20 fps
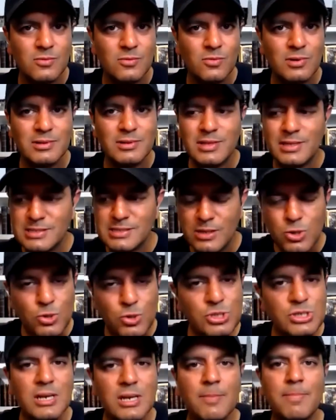There's
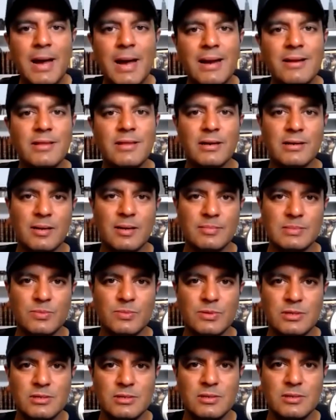usually a bad that comes
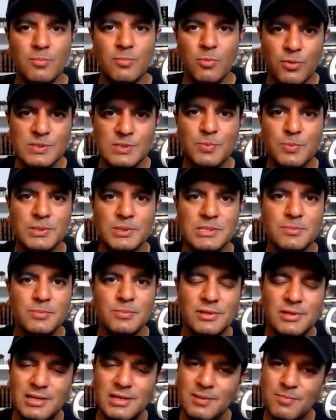with it. More
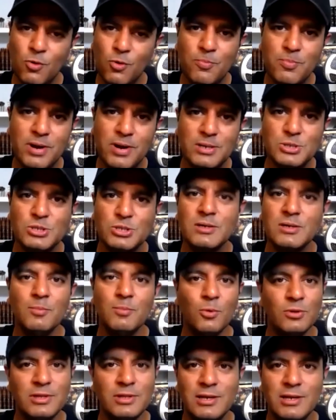responsibility, more pressure,
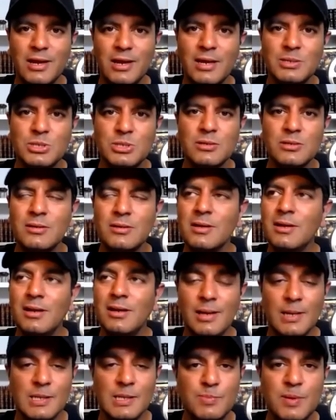more litigation,
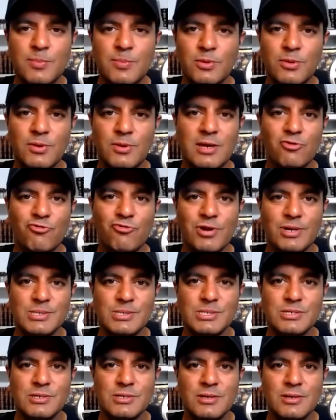less people you can
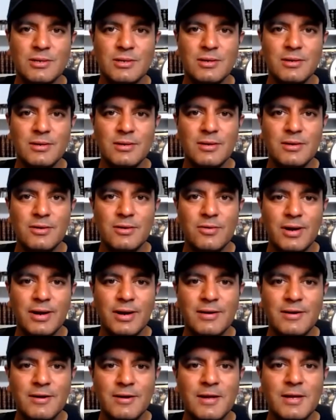trust, right?
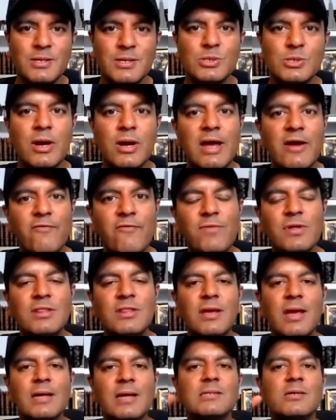So
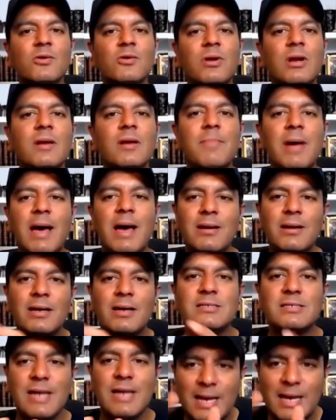everything has a good and bad
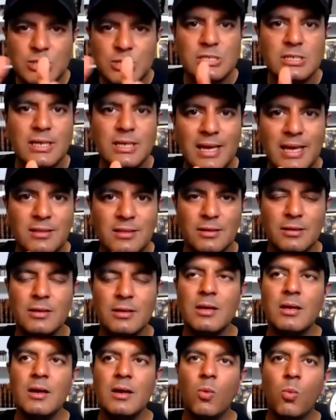attached together.
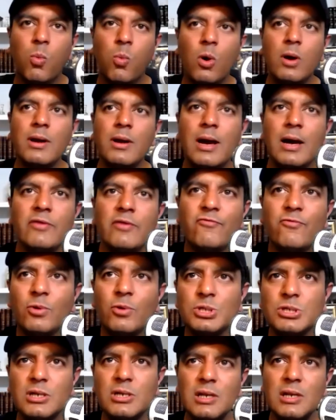What
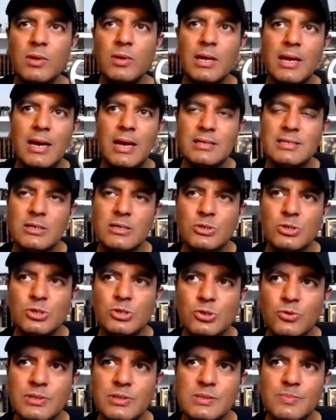unfortunately we tend to
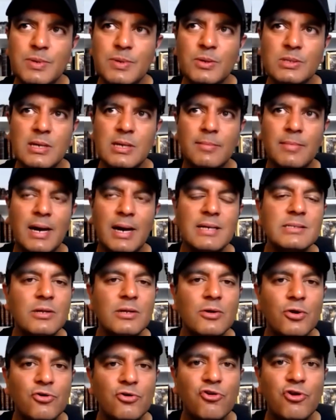do is, because our minds are
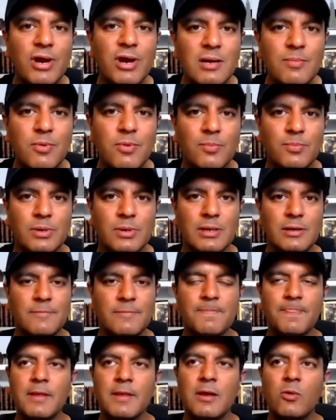not trained properly,
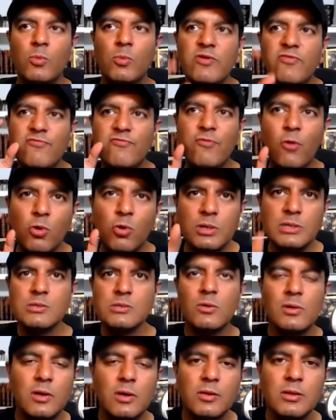we focus
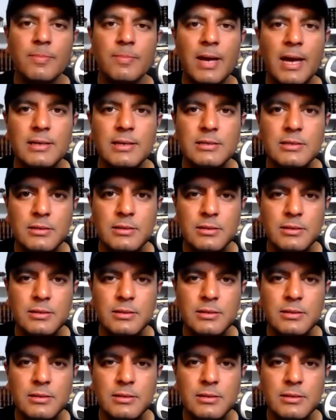only on the bad